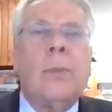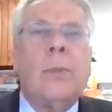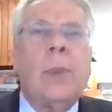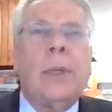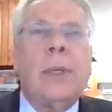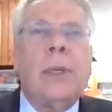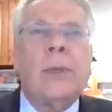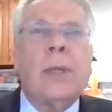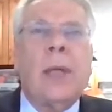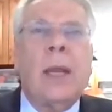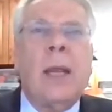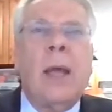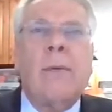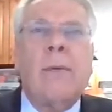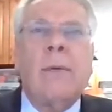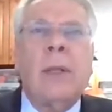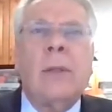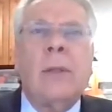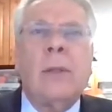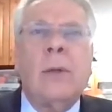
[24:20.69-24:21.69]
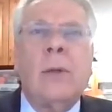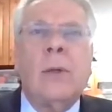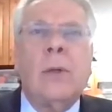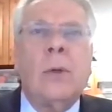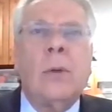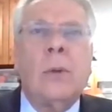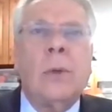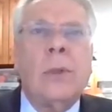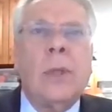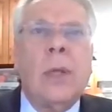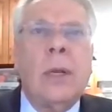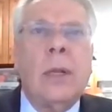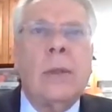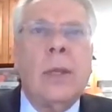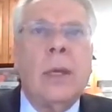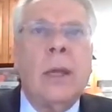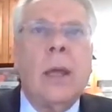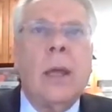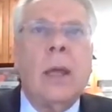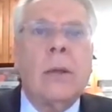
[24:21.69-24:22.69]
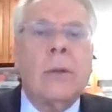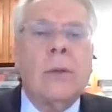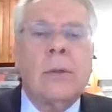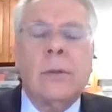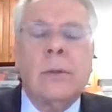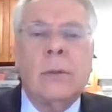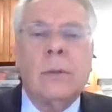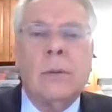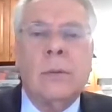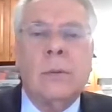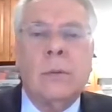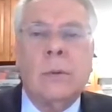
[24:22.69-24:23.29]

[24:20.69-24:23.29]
But does that have anything to do with anything else?